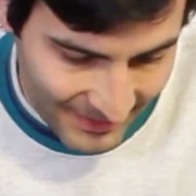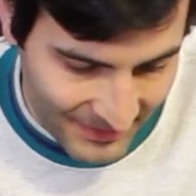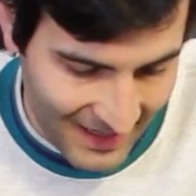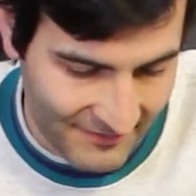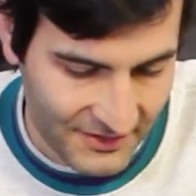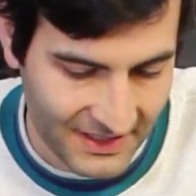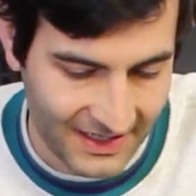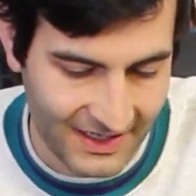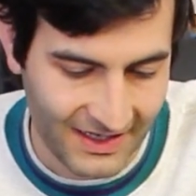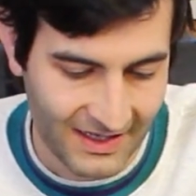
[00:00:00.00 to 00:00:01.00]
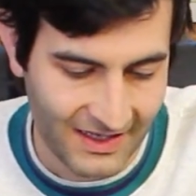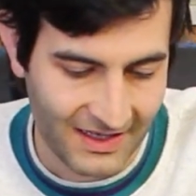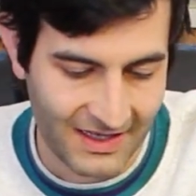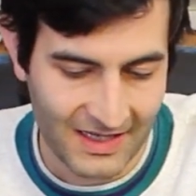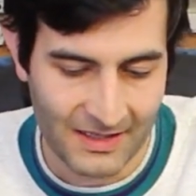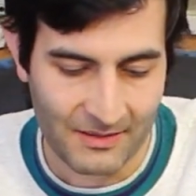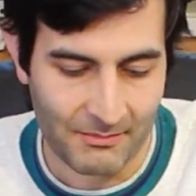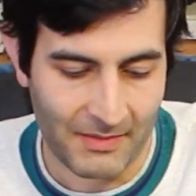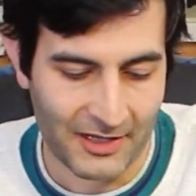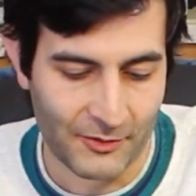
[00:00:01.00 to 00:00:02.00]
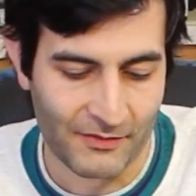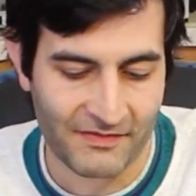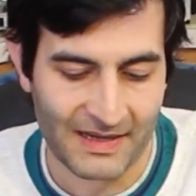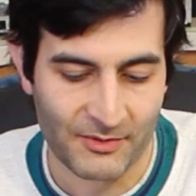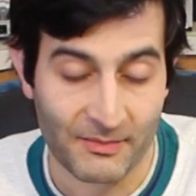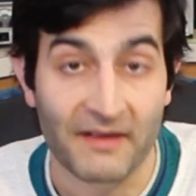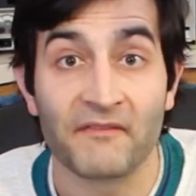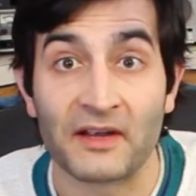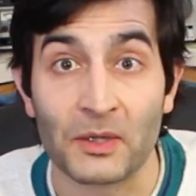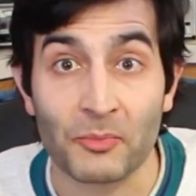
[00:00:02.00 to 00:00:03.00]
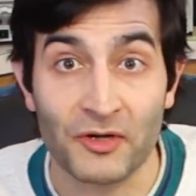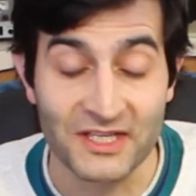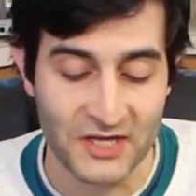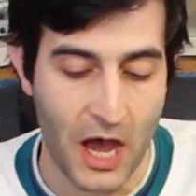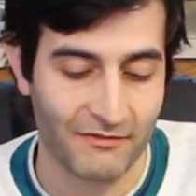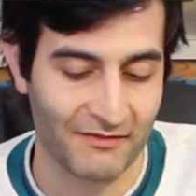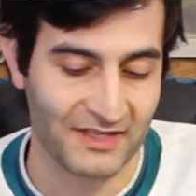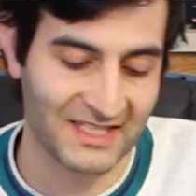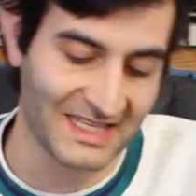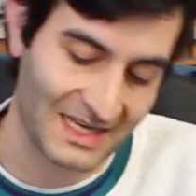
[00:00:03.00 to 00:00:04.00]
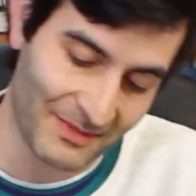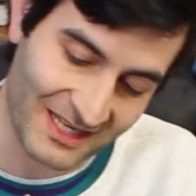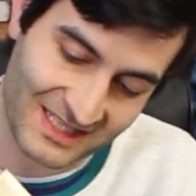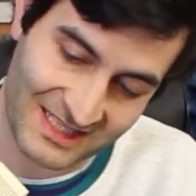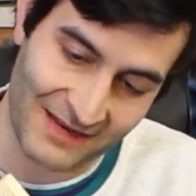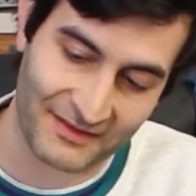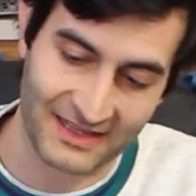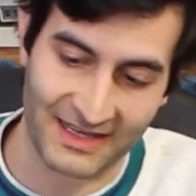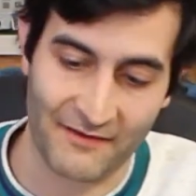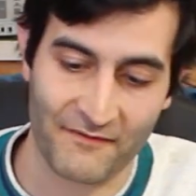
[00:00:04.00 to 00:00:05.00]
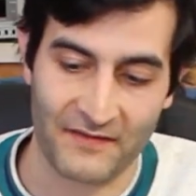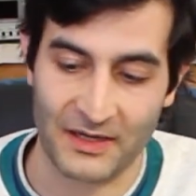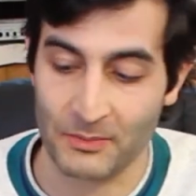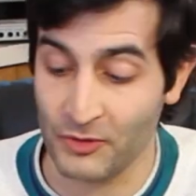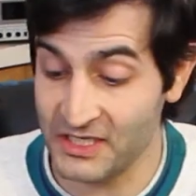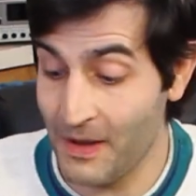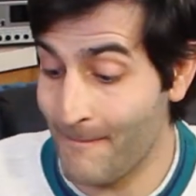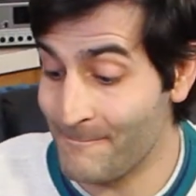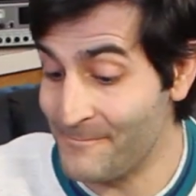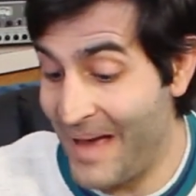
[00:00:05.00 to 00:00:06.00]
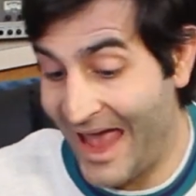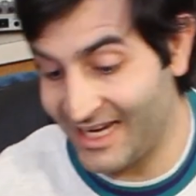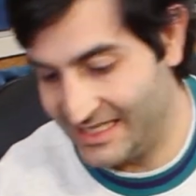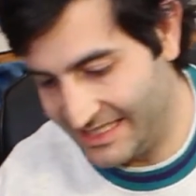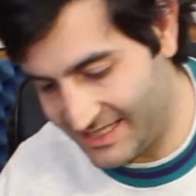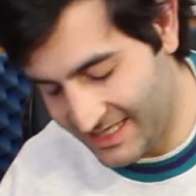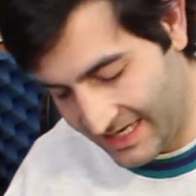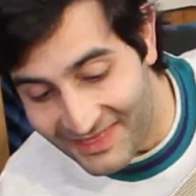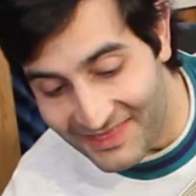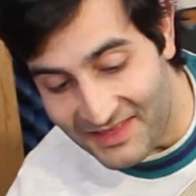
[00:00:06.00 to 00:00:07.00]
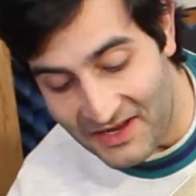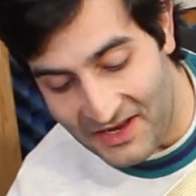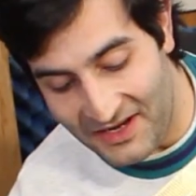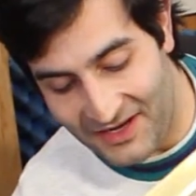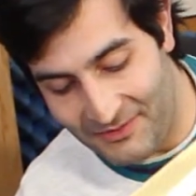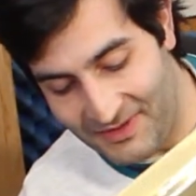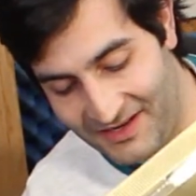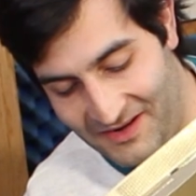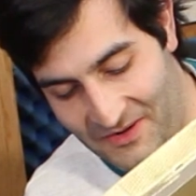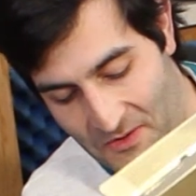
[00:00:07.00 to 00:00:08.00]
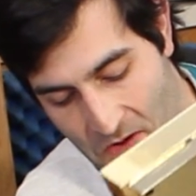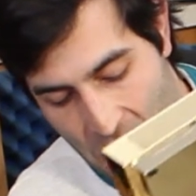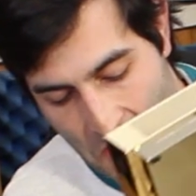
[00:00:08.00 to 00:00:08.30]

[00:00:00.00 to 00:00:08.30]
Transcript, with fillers: I'm gonna have to like microfiber my fingerprints off of this thing because it's definitely like a fingerprint magnet. There we go.